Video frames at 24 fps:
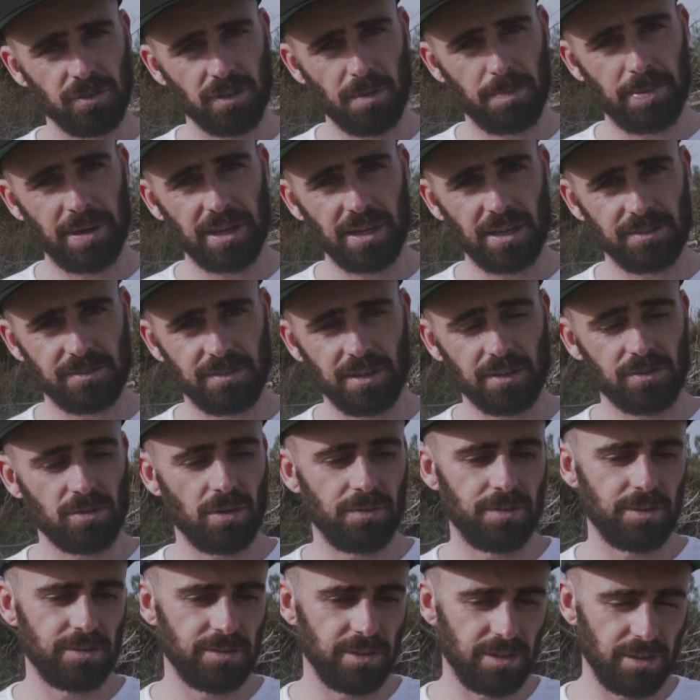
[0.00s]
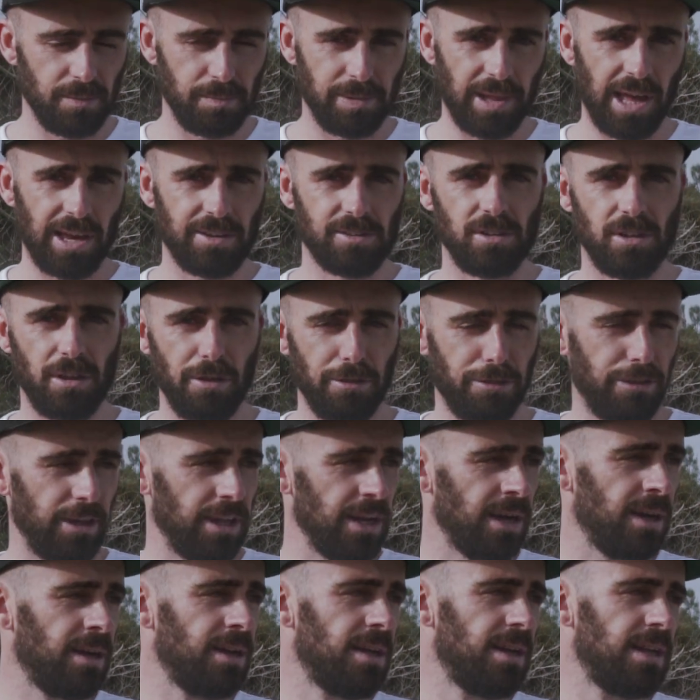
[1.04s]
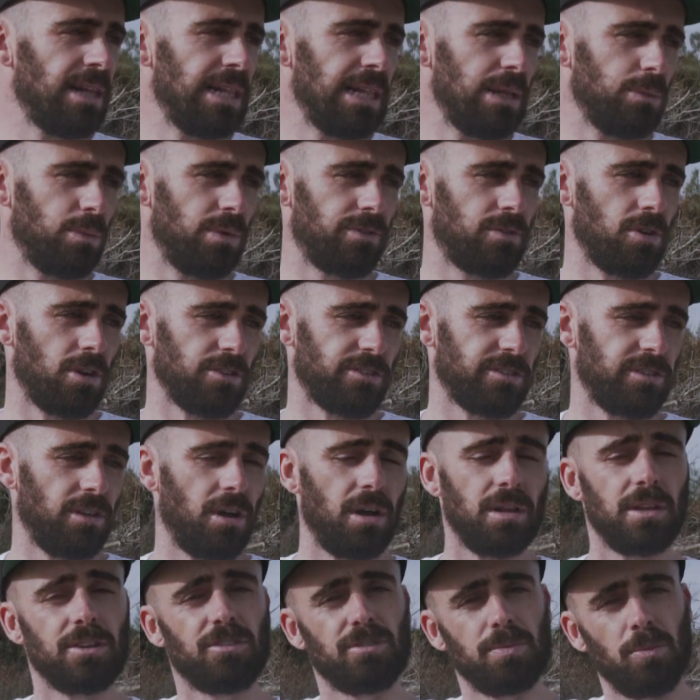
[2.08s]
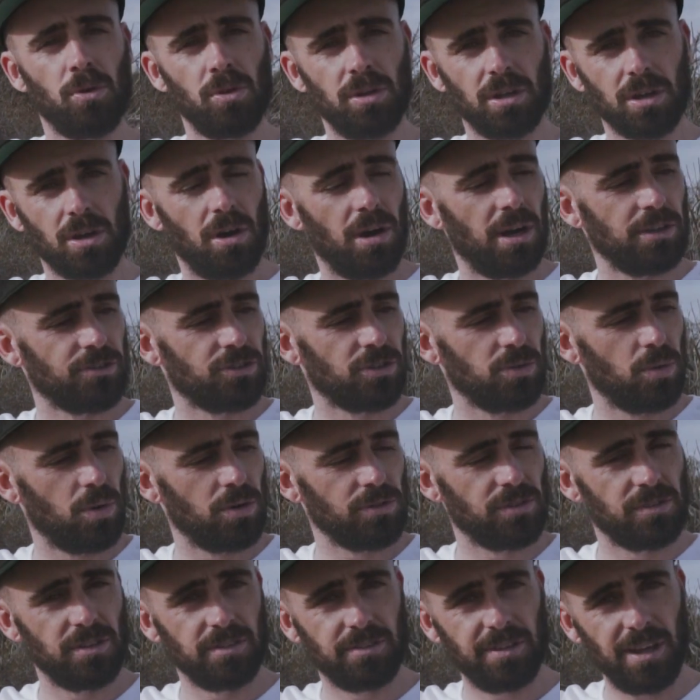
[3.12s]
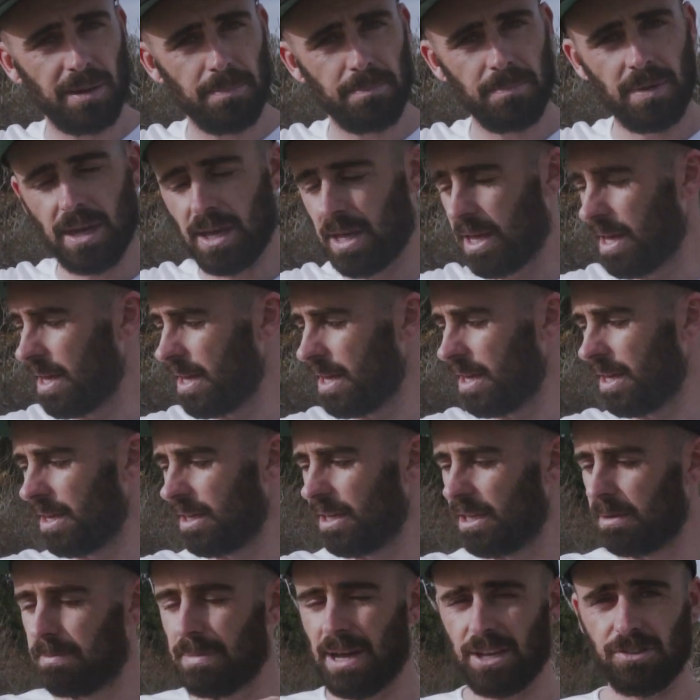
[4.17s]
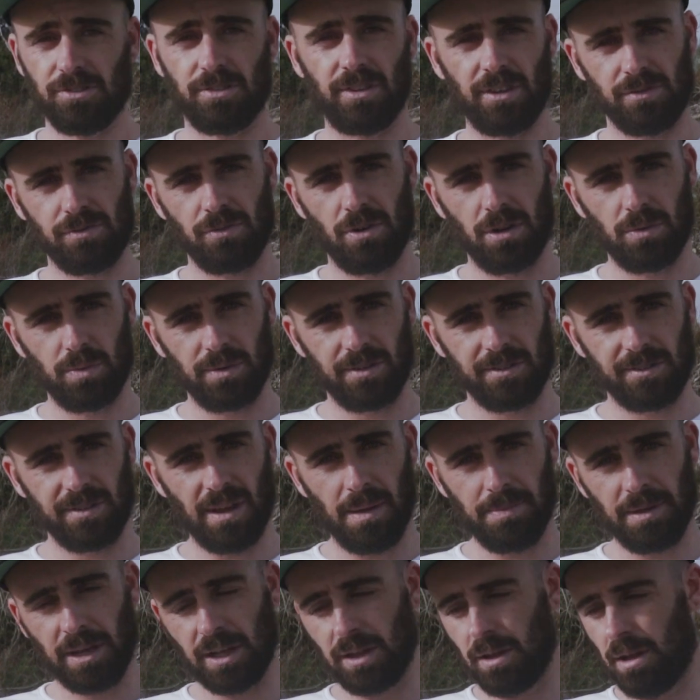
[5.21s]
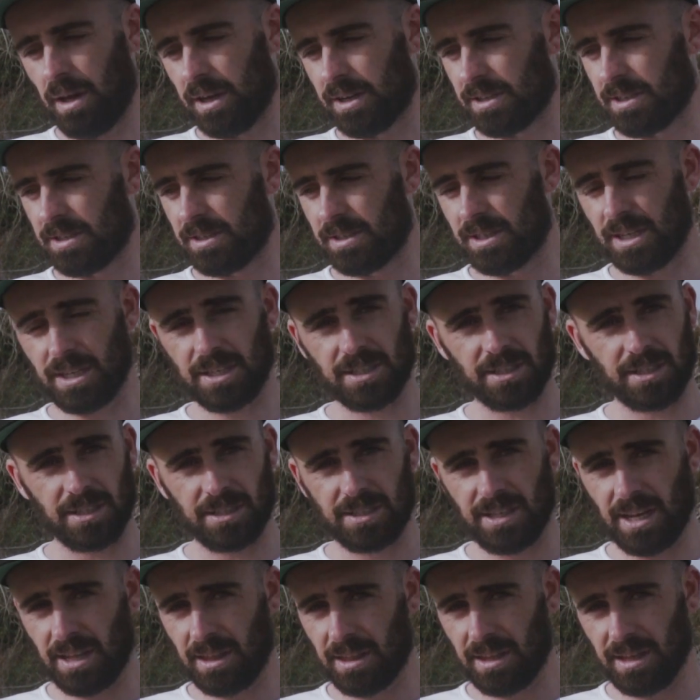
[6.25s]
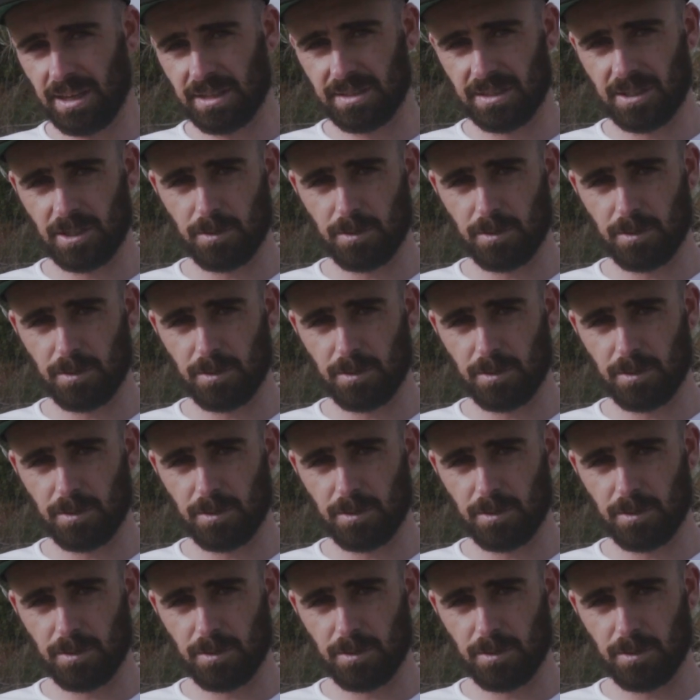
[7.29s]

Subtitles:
on the PE6, obviously the blank's a lot thinner. We've got slightly smaller guides towards the tip. You'd match this rod with something like a 6 to 10,000